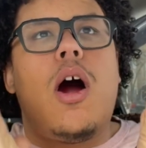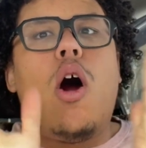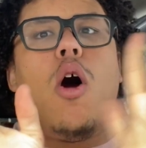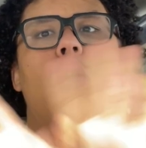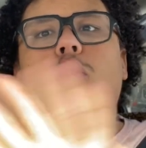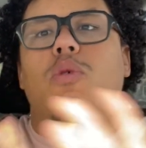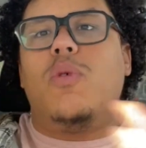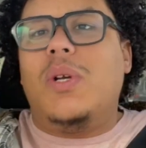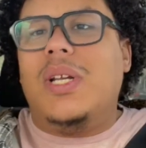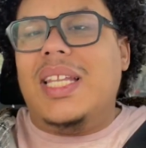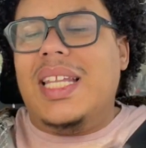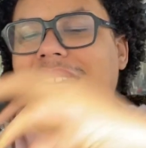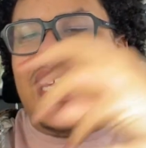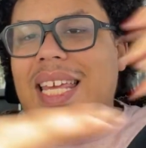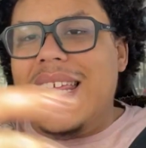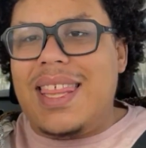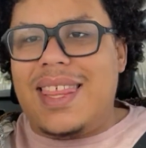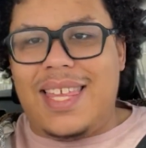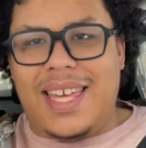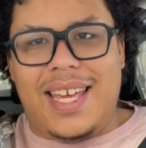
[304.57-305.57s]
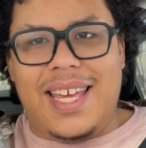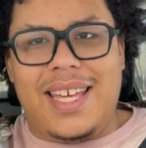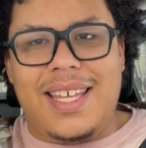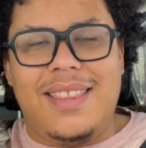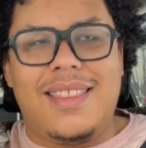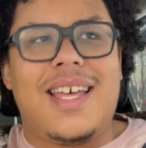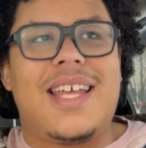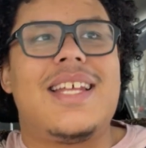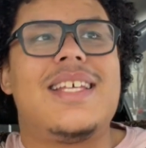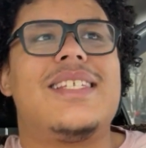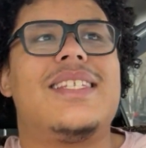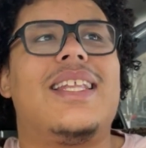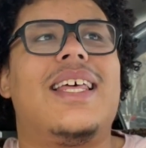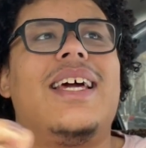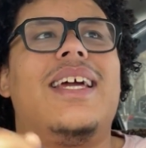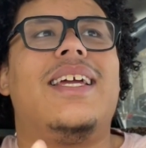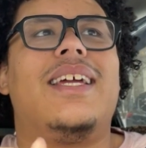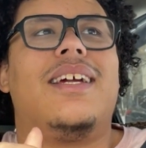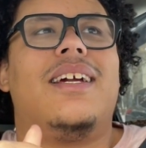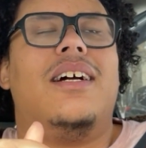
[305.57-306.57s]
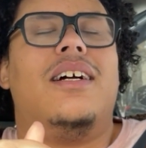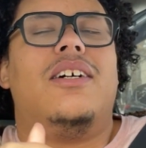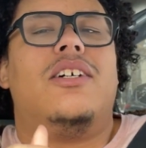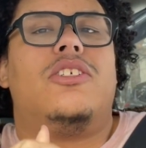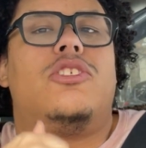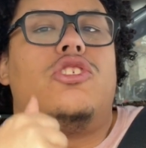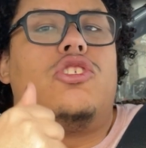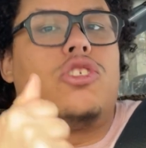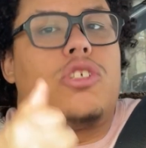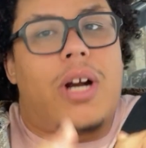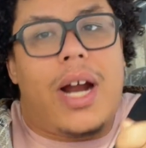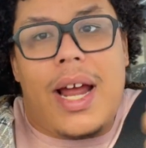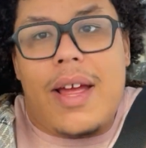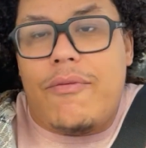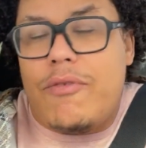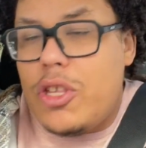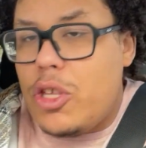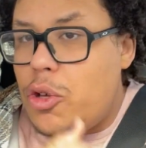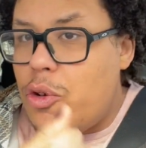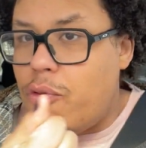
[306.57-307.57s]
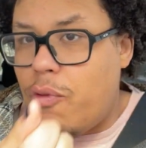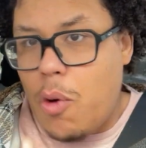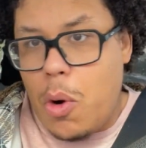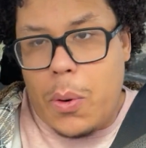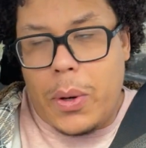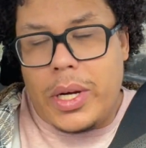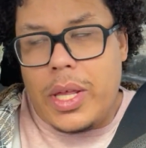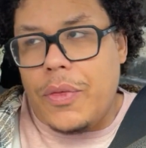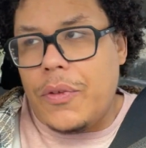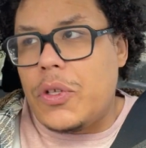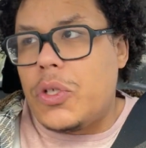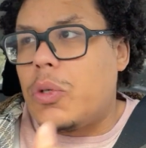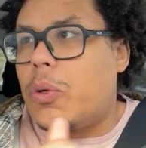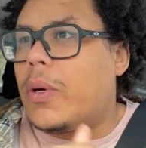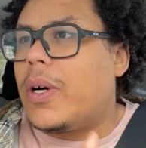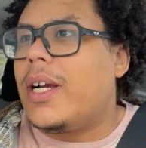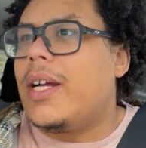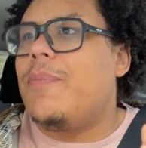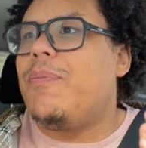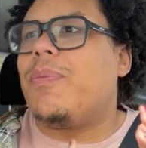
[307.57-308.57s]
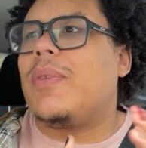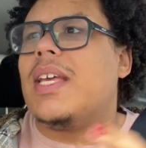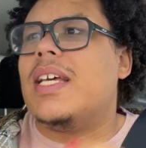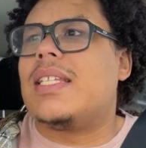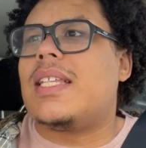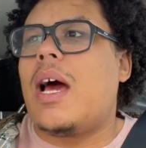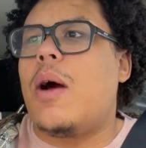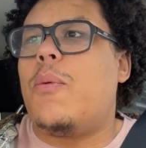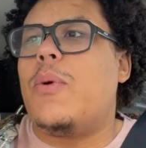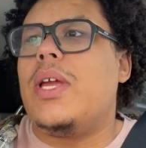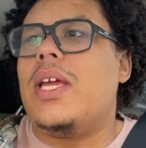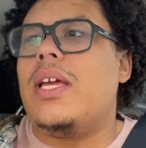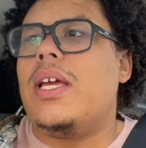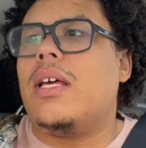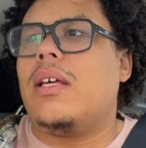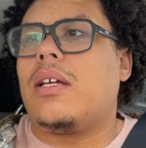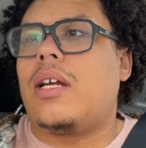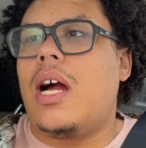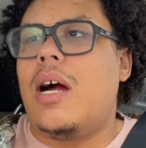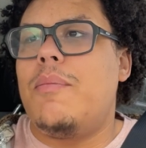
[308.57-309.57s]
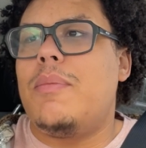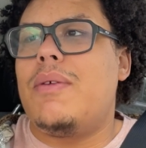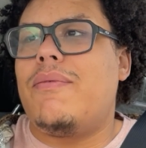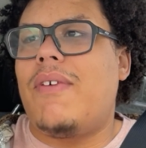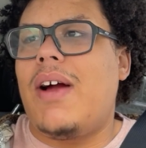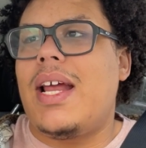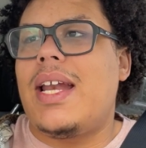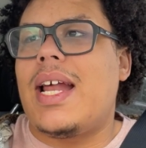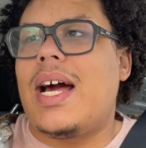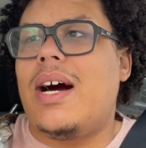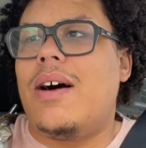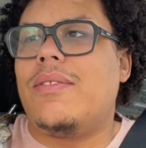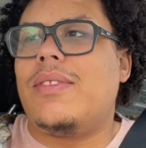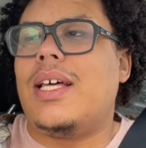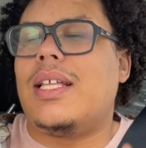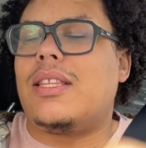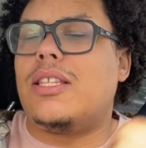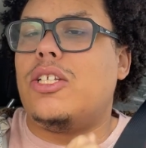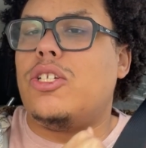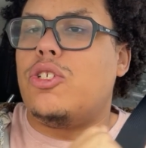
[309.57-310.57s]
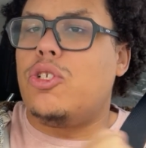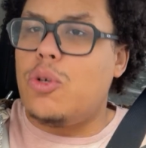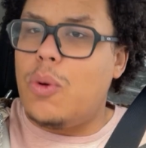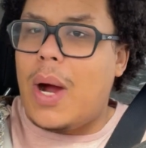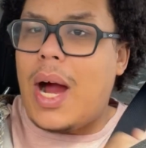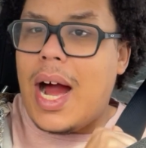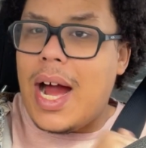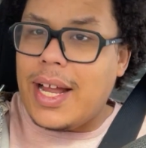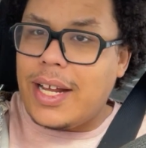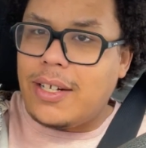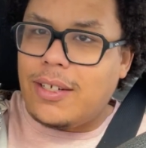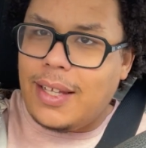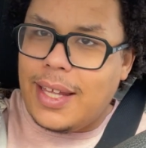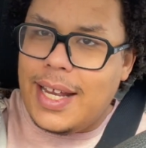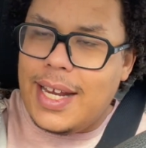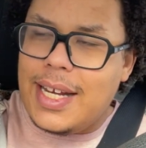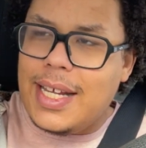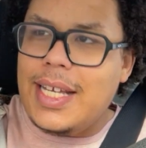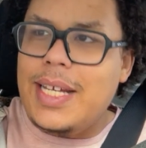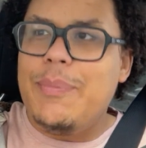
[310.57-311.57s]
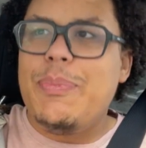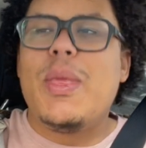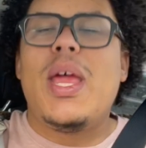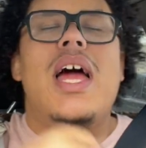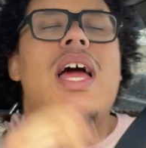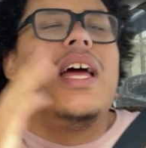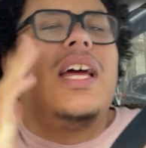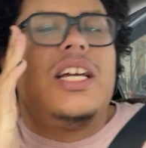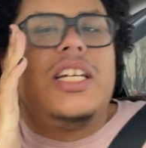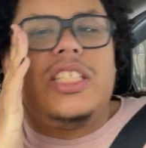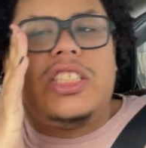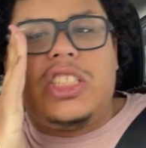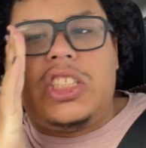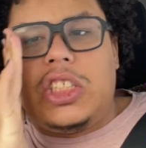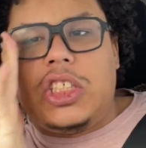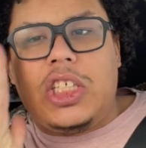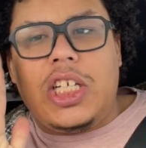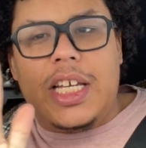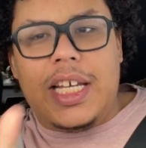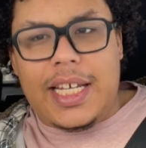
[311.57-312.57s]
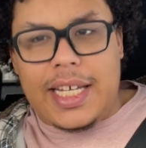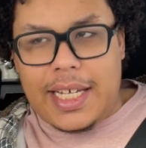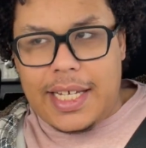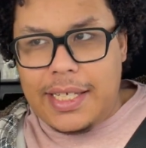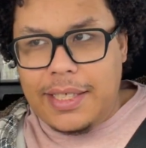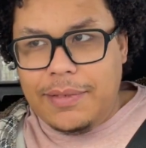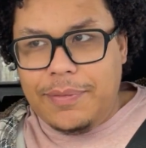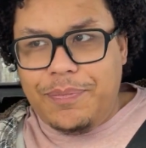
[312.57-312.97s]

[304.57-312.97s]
only thing that is like driving you forward in the story is that we come to find out that the new hire lady, she